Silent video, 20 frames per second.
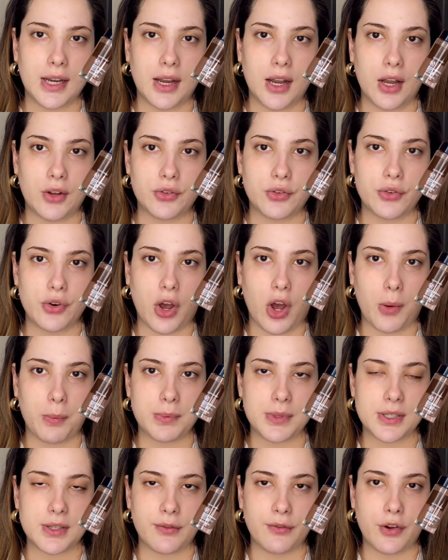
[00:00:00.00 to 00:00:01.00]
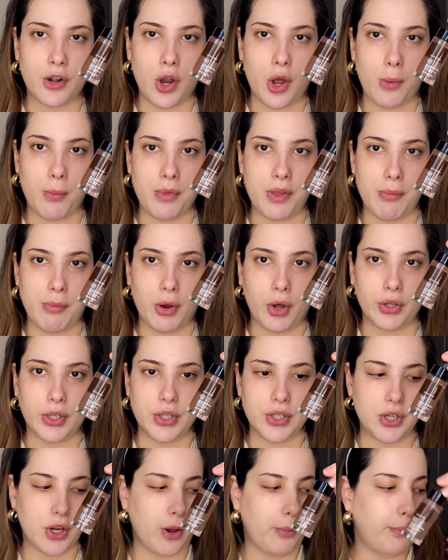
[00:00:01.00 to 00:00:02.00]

drops from the Body Shop.